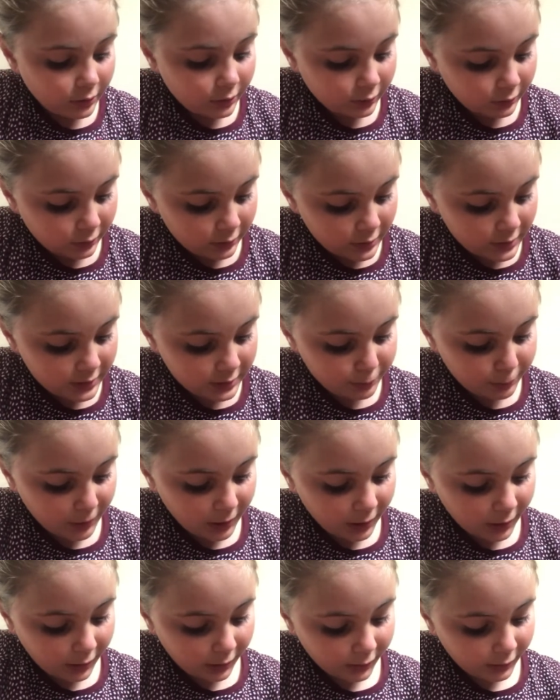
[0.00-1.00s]
this
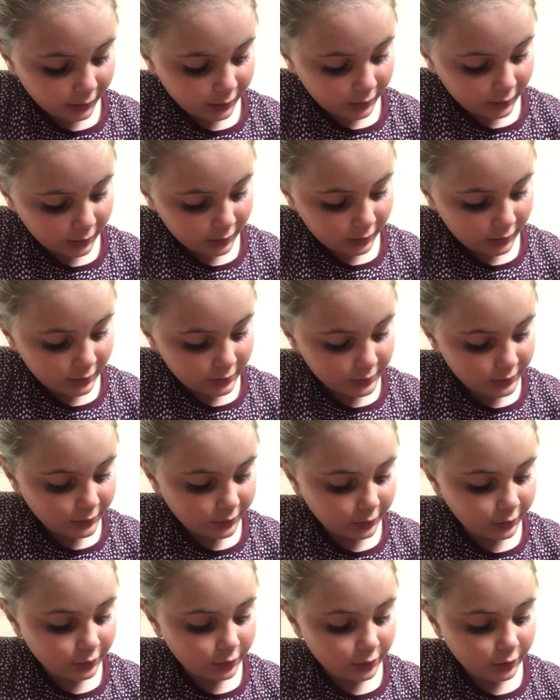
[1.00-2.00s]
part here, so
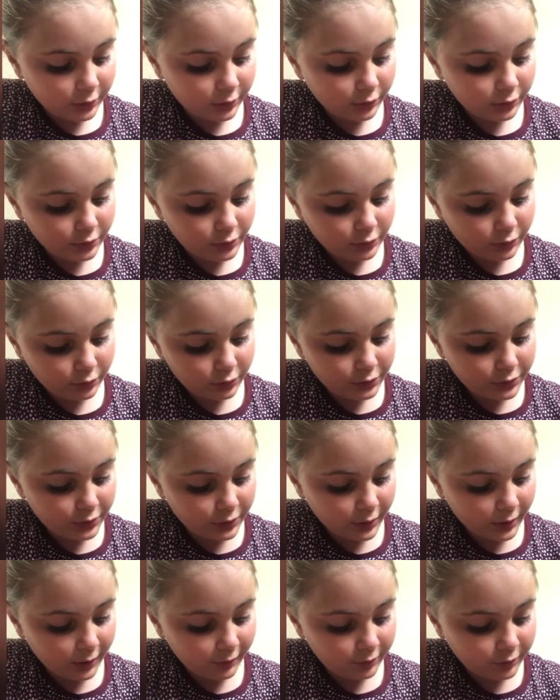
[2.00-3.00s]
you also
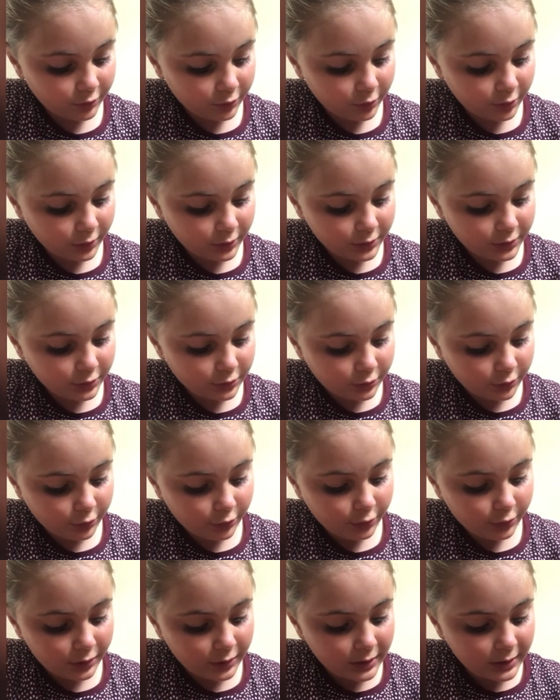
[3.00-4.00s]
have to
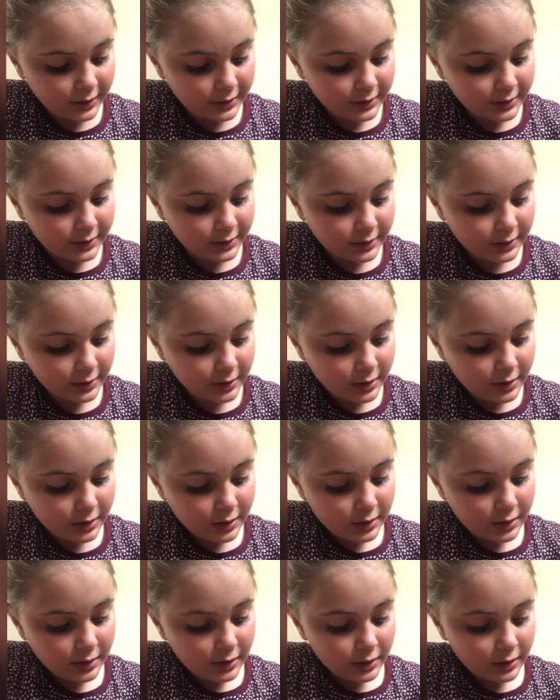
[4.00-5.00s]
unscrew this.
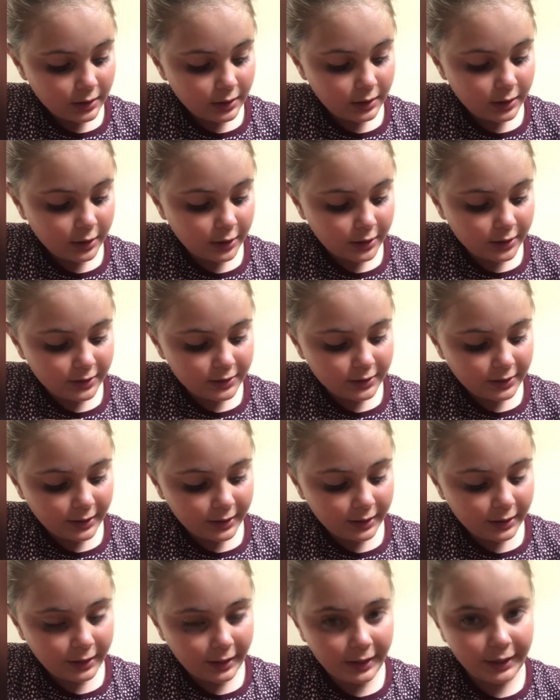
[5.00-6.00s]
It is like
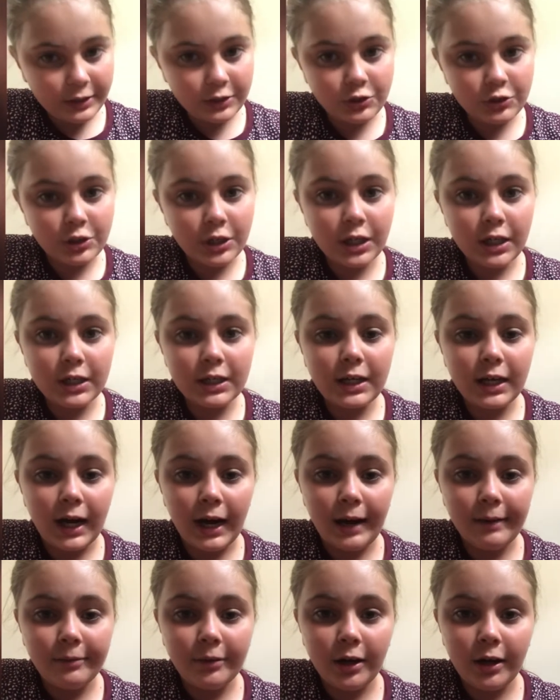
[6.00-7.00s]
an extra
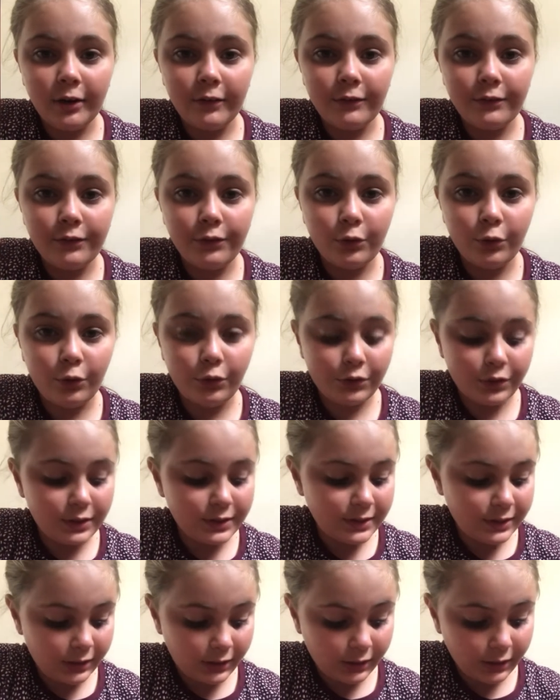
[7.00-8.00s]
cover for the
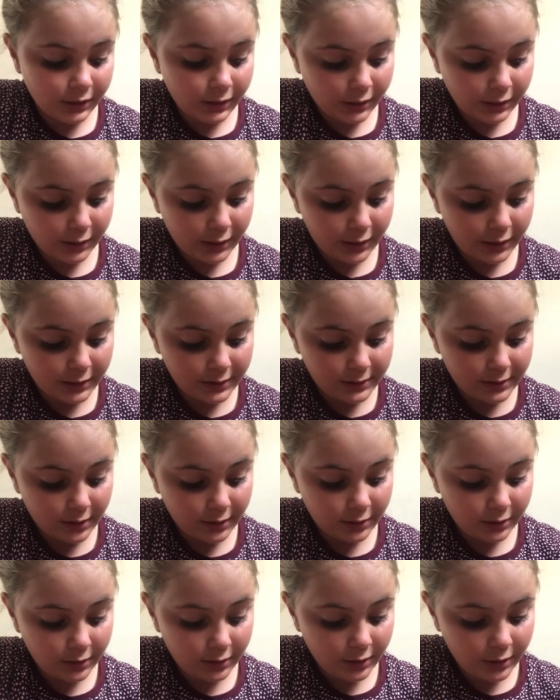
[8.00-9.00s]
silicone that is
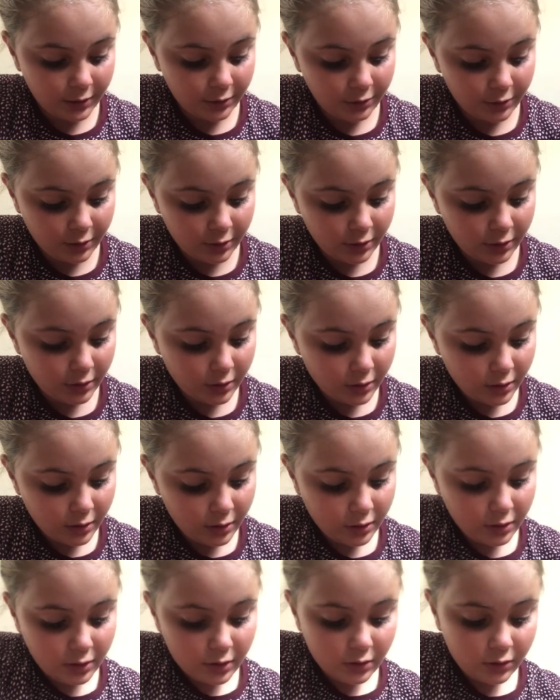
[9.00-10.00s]
underneath it.
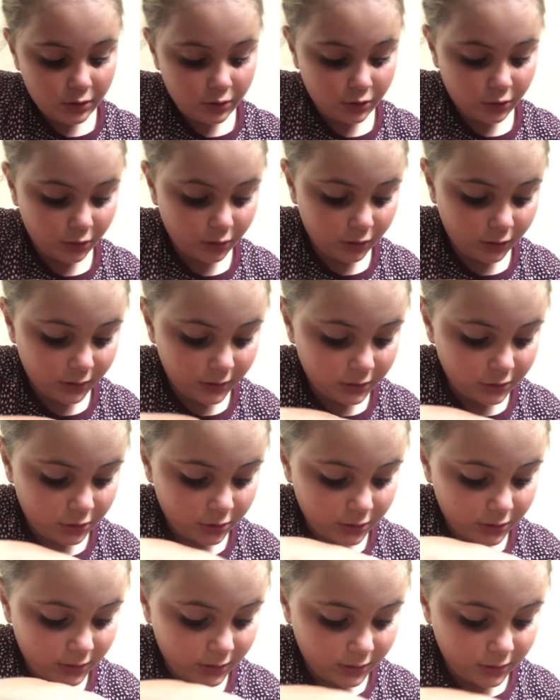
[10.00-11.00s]
So let's
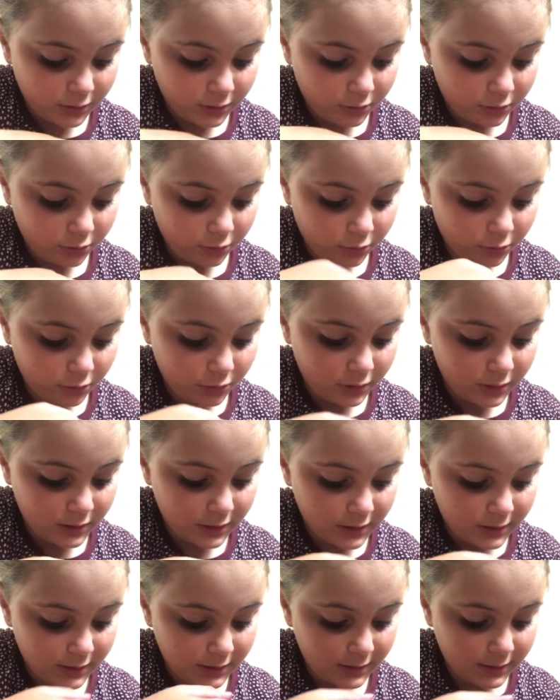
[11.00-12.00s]
just unscrew
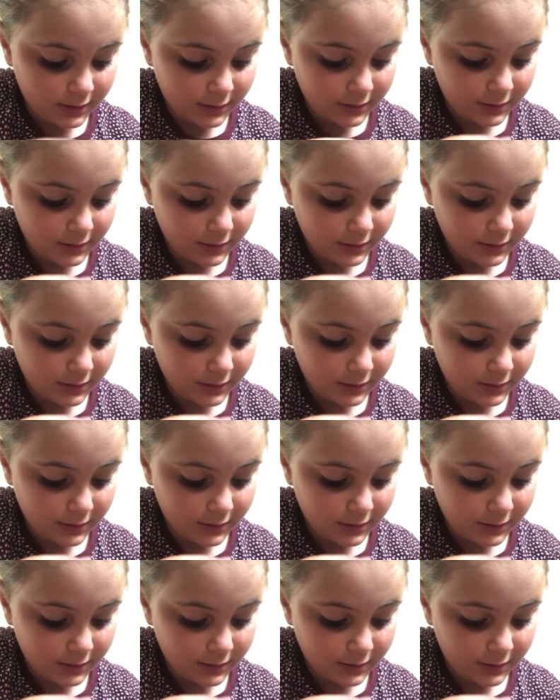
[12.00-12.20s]
this.